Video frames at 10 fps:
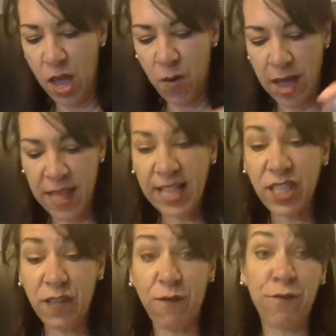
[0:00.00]
Okay, that's
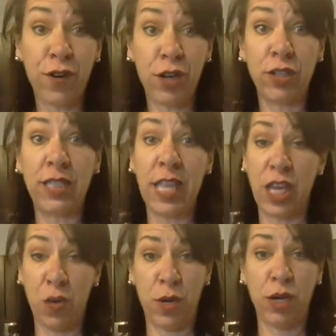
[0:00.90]
the first thing
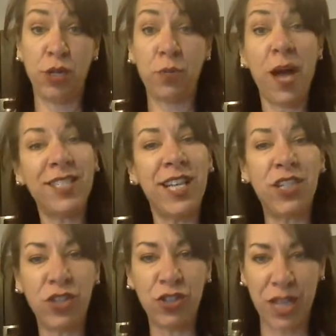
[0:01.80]
you want to do is
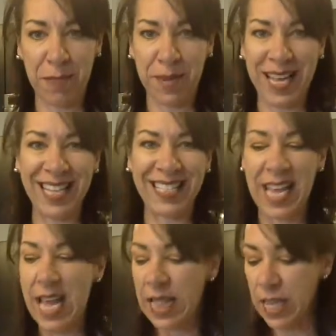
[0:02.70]
process your chickpeas.
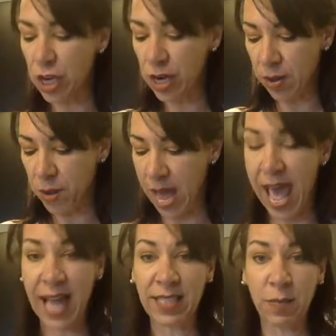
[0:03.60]
Then you're going to want to
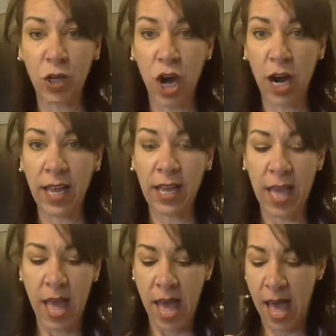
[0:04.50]
add some garlic.
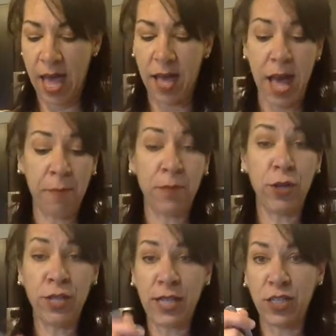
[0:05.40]
I'm
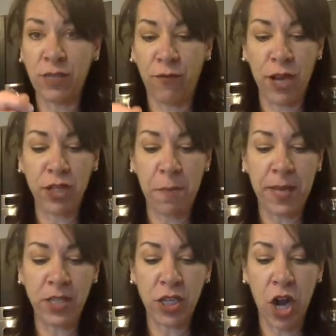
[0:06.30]
using just fresh
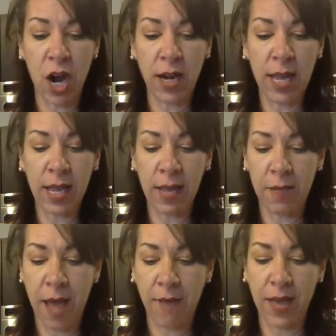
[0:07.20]
minced garlic.
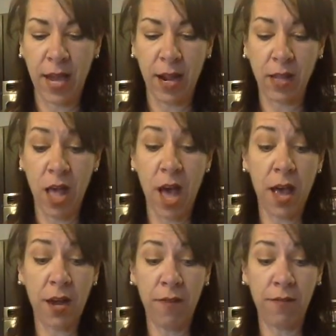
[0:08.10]
I've got a
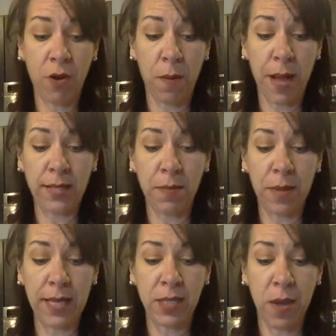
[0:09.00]
lot of garbanzo
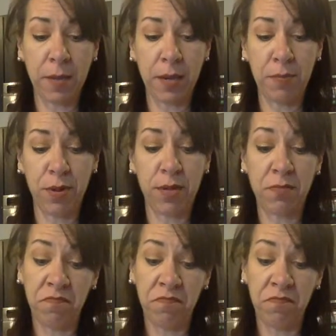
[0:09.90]
beans, so I'm going to put